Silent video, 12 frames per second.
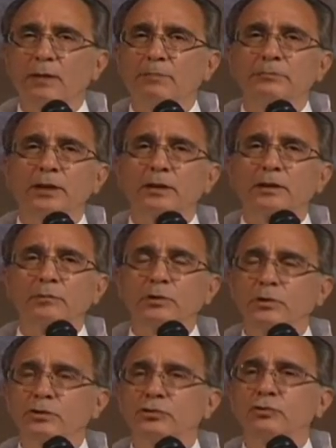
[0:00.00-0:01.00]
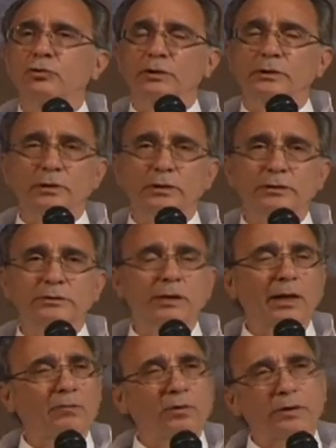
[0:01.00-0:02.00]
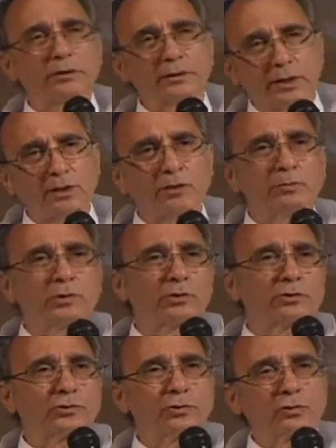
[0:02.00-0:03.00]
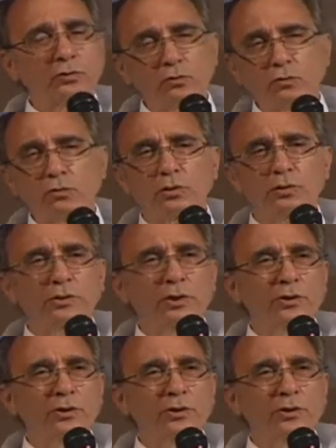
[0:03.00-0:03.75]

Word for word: I'm thanking because you're on the list. I want to thank you because you're the Lord.